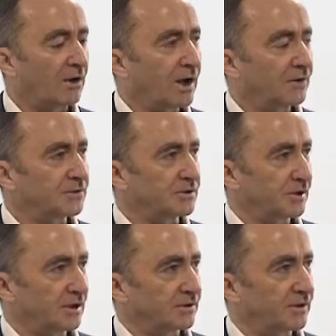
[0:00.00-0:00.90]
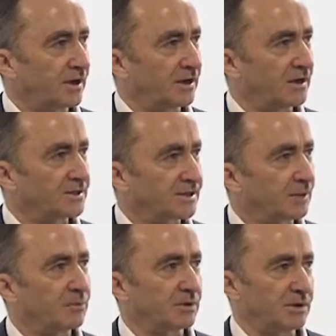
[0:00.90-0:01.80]
now have to duct that air
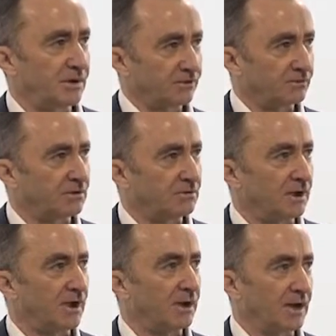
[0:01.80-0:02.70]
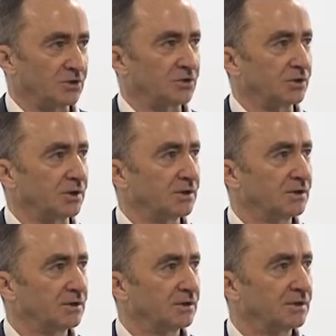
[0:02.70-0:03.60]
separately through an extra
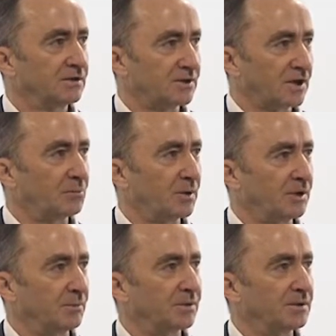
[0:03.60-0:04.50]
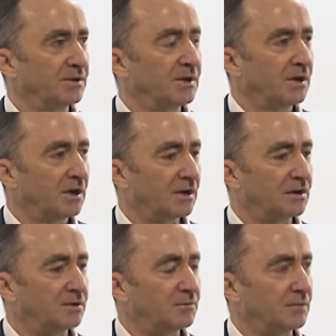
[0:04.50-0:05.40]
tailpipe,
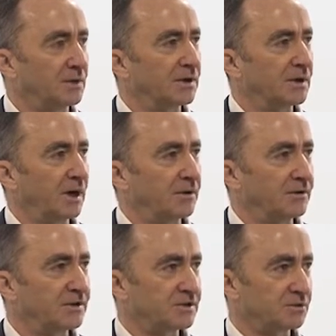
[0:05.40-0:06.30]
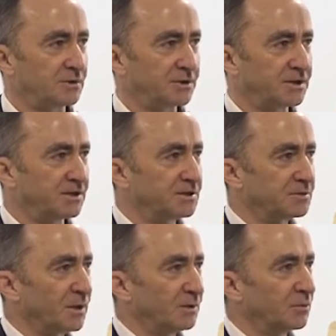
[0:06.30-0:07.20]
and this is all intended
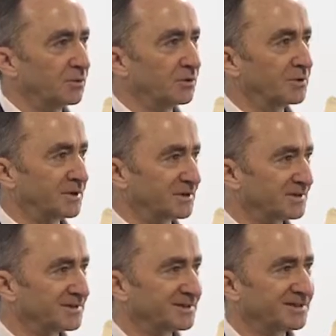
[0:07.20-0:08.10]
to make more noise.